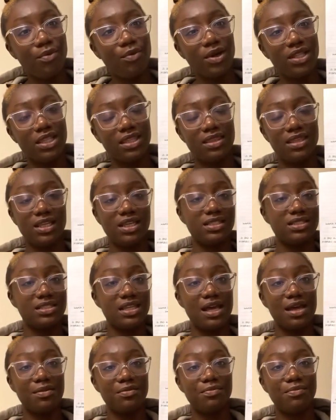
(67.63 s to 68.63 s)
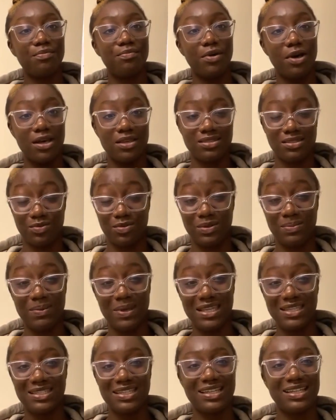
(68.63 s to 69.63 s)
were the things that Pastor was
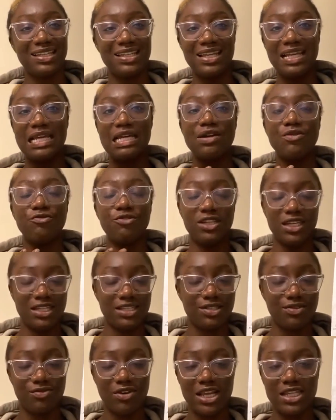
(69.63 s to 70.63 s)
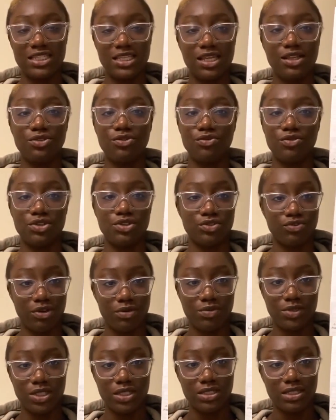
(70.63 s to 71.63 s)
basically reiterating through the
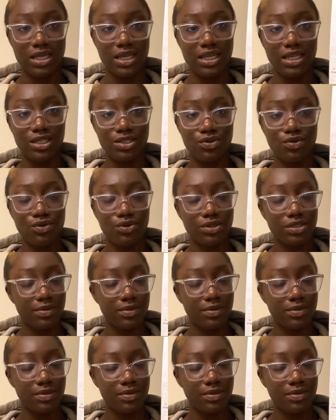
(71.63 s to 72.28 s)
scriptures that he talks